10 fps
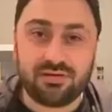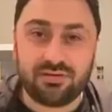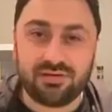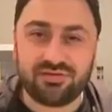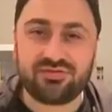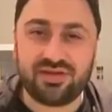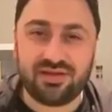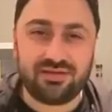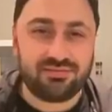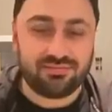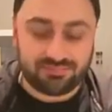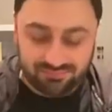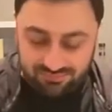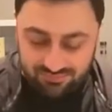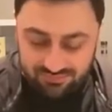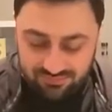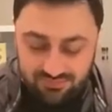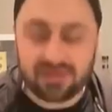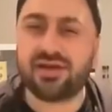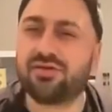let's uh,
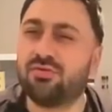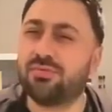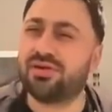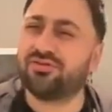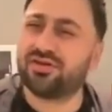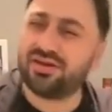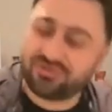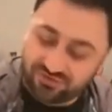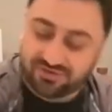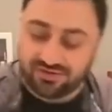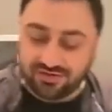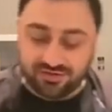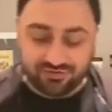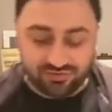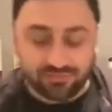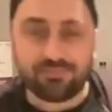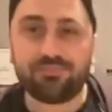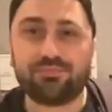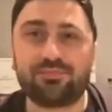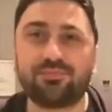crack on with this, I guess. In the so, words
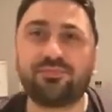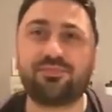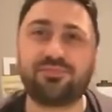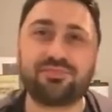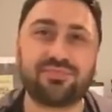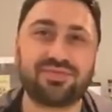of Lake Palmer.